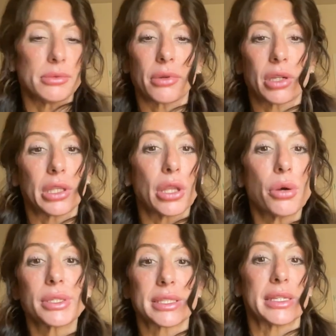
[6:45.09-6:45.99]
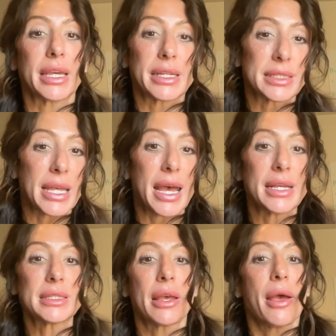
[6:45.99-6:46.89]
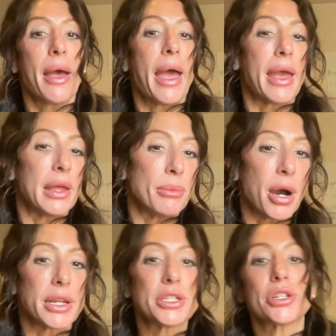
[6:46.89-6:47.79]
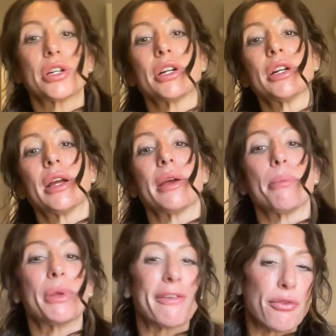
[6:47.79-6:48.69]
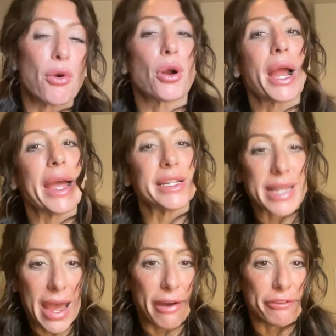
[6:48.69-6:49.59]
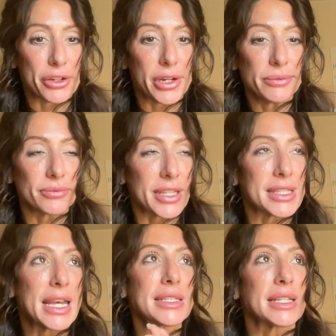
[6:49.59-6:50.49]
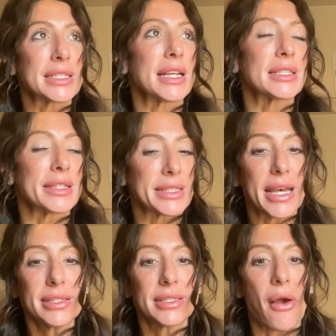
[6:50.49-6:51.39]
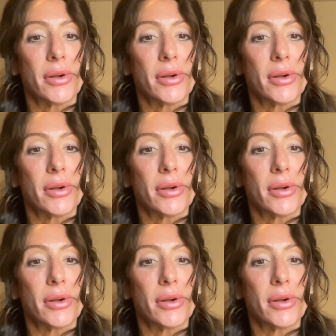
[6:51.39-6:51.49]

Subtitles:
closely assess and monitor before and after. Assess.